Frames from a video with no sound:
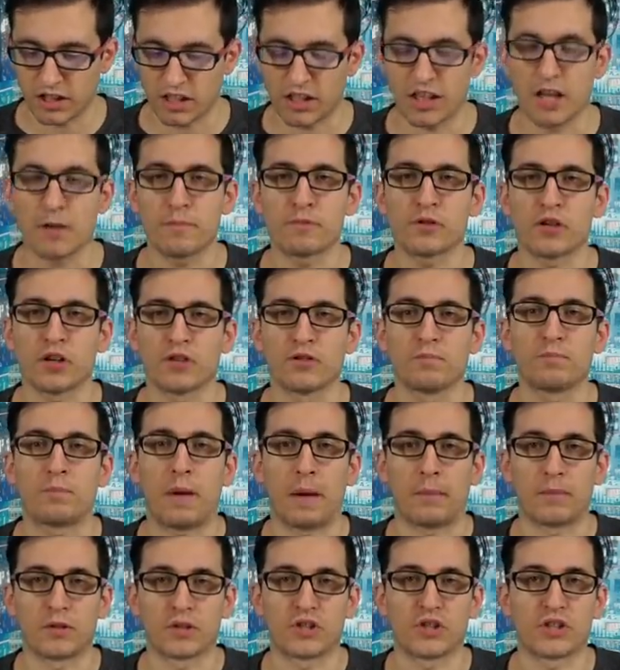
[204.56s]
keeps on
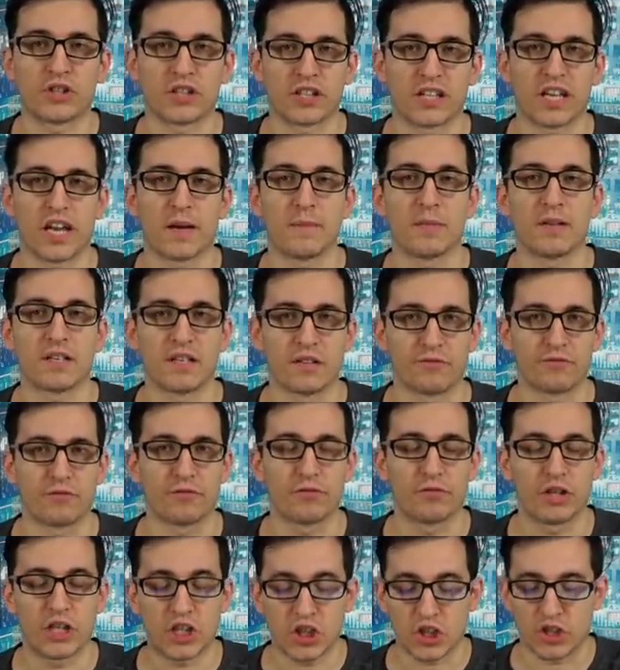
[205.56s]
publishing the game in
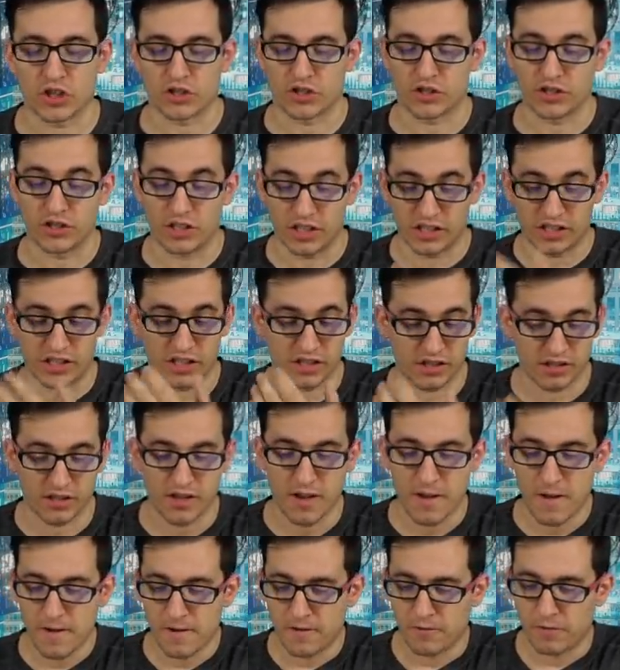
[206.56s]
different regions. This is
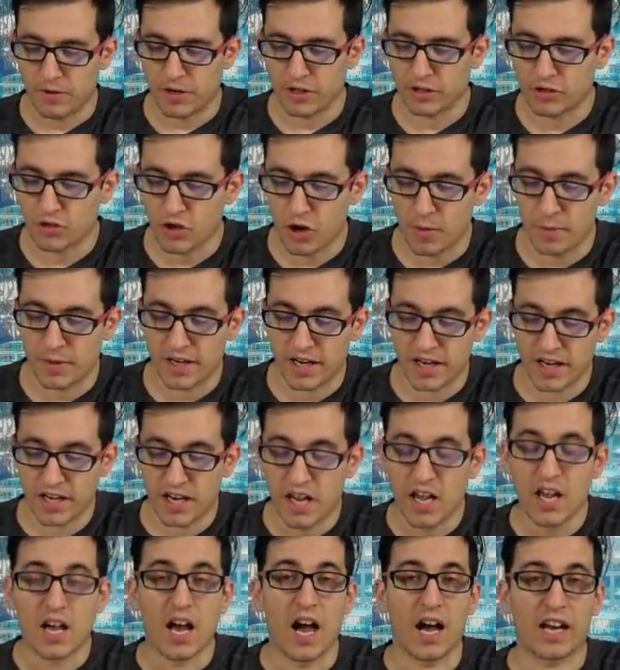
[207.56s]
very common.
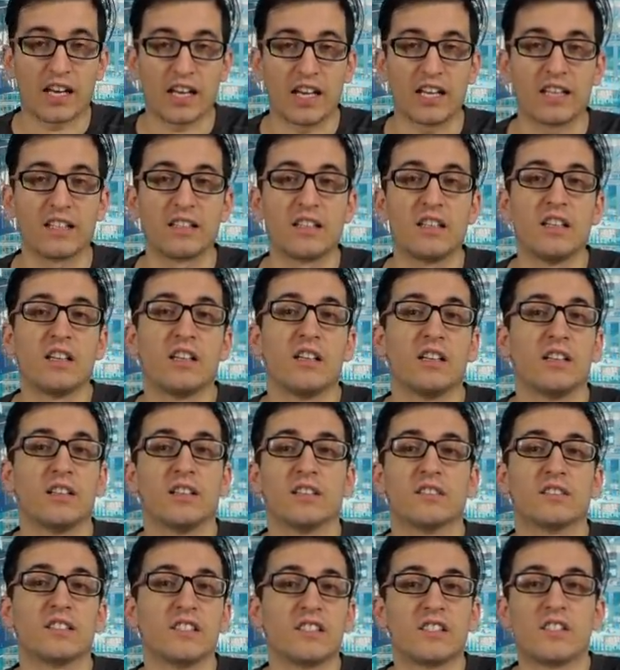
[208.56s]
And again,
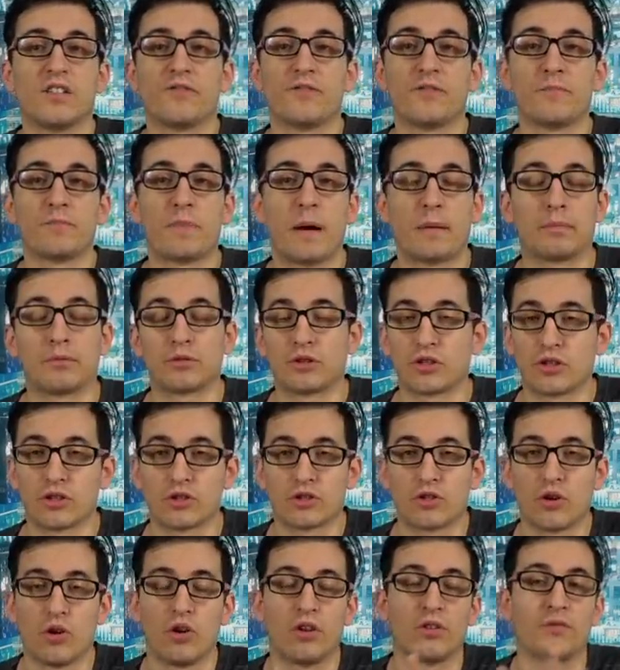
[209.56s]
uh, these different
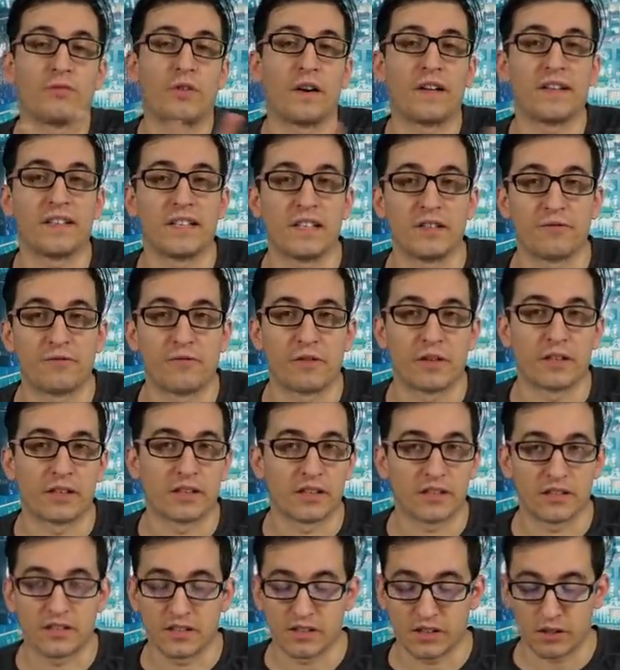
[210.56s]
publishers go and find different
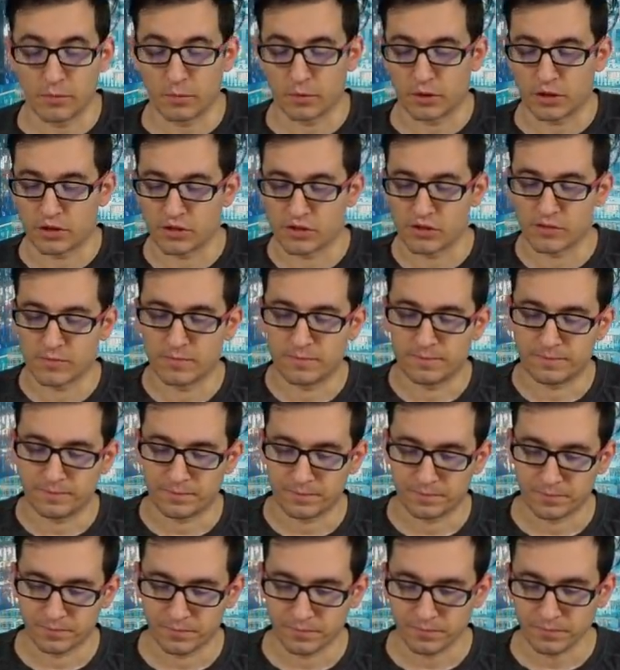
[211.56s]
uh, distributors.
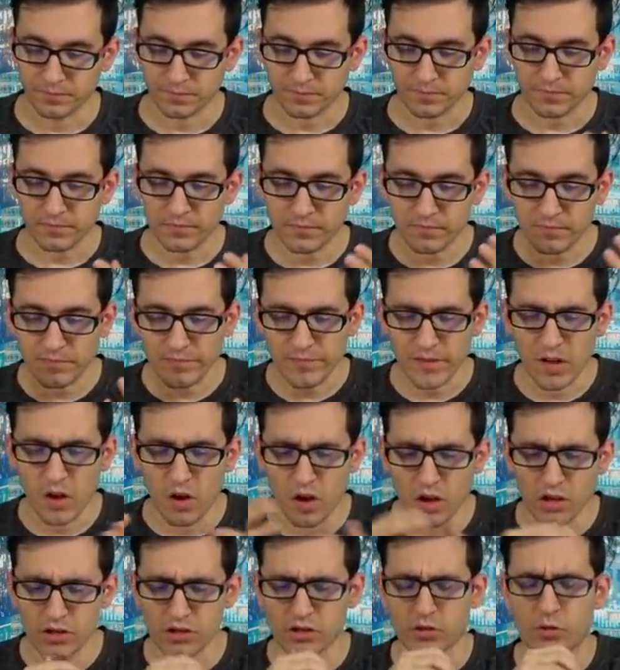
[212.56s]

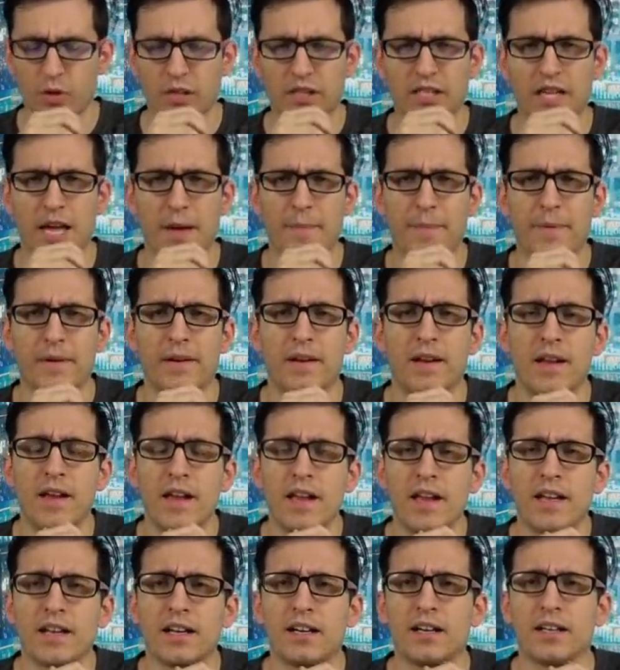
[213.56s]
Also what happened
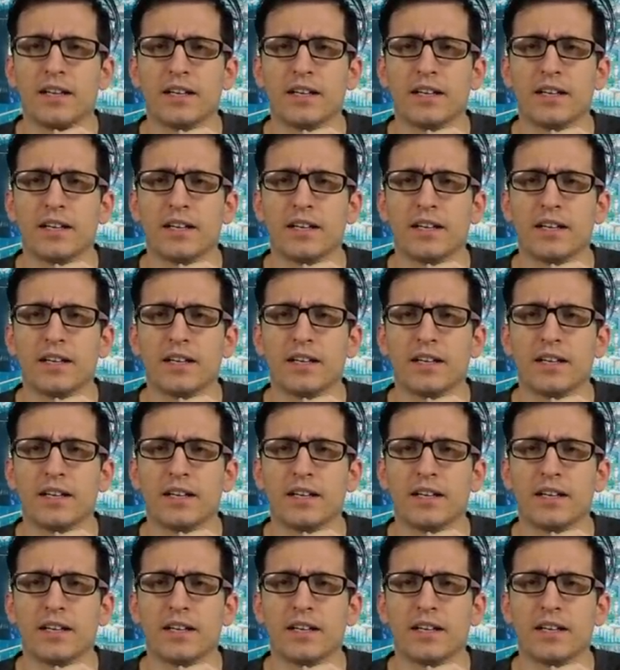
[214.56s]
uh,